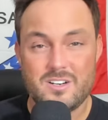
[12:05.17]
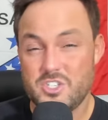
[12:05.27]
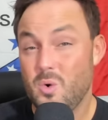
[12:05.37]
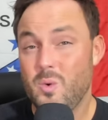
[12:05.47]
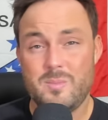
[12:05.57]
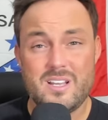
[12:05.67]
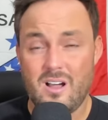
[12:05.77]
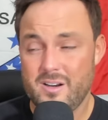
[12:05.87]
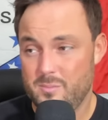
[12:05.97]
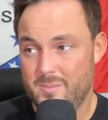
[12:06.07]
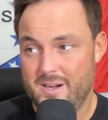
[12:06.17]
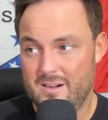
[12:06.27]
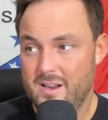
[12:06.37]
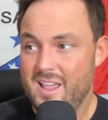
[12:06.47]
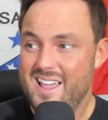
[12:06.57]
because you don't want to be caught
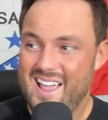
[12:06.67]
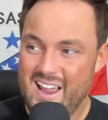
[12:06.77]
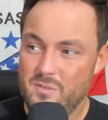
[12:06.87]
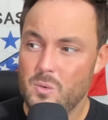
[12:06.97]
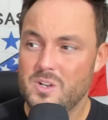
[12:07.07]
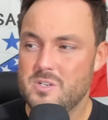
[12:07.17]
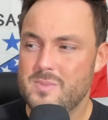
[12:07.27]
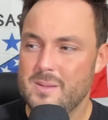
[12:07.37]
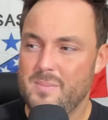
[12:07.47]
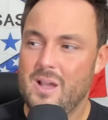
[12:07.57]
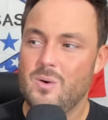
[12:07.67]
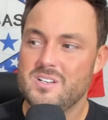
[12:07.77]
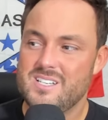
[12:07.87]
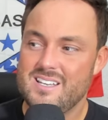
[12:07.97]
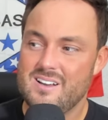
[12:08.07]
unprepared. Everyone should be empowered to
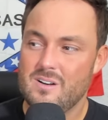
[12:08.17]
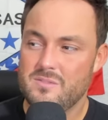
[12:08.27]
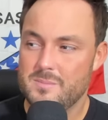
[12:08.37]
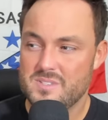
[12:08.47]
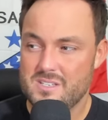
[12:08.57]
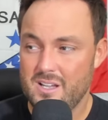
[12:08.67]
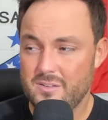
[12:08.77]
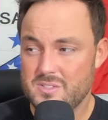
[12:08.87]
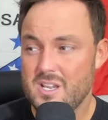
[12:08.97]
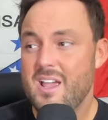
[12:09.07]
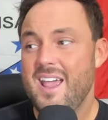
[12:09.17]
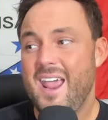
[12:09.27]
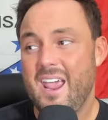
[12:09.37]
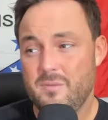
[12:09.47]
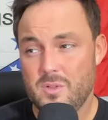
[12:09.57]
take care for themselves
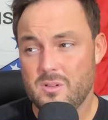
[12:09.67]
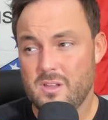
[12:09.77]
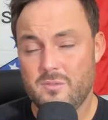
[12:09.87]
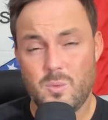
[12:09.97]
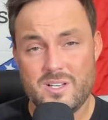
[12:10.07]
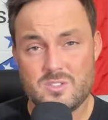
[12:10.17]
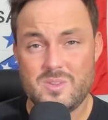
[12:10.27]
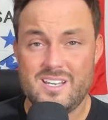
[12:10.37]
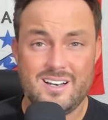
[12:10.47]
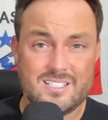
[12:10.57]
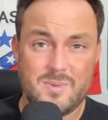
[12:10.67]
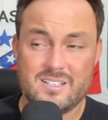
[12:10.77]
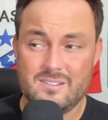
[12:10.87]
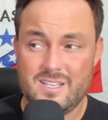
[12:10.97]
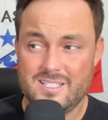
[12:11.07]
and for the loved ones when the
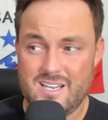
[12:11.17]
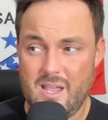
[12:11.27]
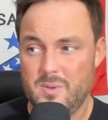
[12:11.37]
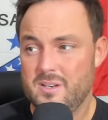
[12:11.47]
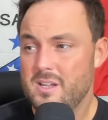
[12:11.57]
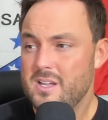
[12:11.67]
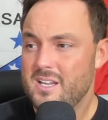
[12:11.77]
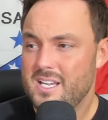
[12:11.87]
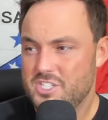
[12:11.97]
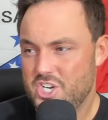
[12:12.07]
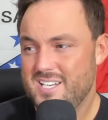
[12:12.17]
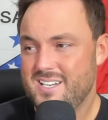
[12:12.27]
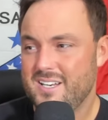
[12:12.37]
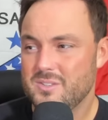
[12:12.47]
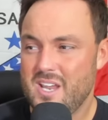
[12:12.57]
unexpected things happen. And Jase
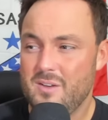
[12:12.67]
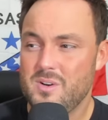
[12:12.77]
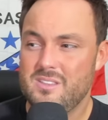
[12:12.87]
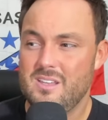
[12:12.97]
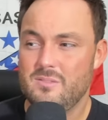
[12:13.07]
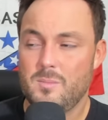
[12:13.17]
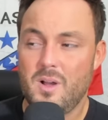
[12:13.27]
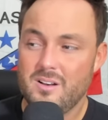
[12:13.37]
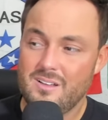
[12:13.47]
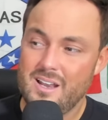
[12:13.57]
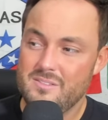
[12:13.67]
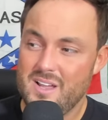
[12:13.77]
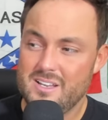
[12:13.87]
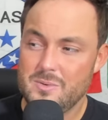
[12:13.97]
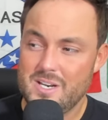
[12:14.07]
handles everything from online
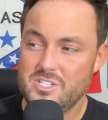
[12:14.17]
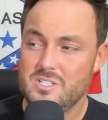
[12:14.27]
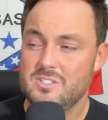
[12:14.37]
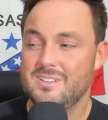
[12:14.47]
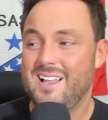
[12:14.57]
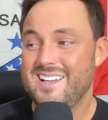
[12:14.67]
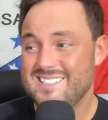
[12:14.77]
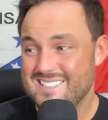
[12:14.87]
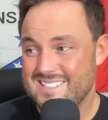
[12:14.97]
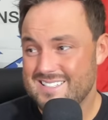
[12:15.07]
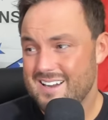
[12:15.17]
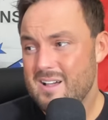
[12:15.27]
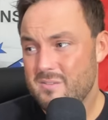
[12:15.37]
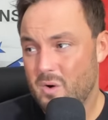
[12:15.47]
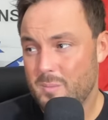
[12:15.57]
evaluation to licensed
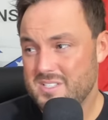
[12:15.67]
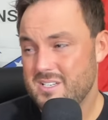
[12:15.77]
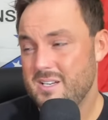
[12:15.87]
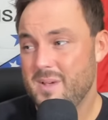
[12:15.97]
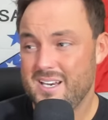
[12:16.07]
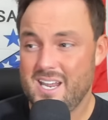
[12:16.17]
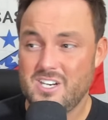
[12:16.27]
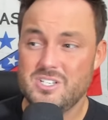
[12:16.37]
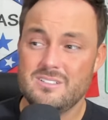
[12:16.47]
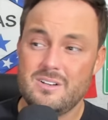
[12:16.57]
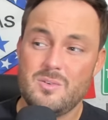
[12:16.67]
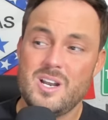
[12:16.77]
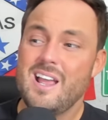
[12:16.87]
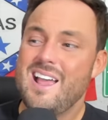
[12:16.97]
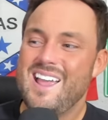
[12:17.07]
pharmacy medication
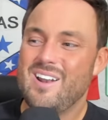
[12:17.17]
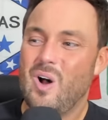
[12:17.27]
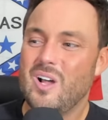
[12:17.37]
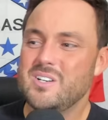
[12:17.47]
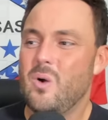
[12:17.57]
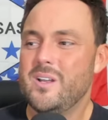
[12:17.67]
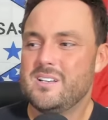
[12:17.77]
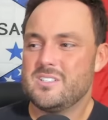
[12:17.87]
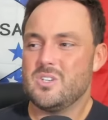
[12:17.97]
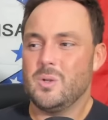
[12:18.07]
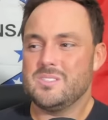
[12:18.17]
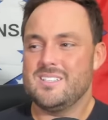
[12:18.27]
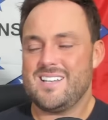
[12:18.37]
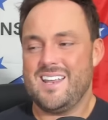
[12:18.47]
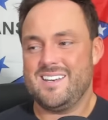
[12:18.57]
delivery and ongoing
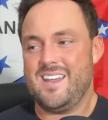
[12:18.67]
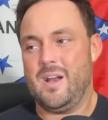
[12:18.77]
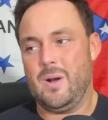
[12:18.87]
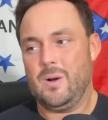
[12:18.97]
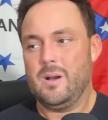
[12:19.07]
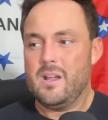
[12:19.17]
consultant and care.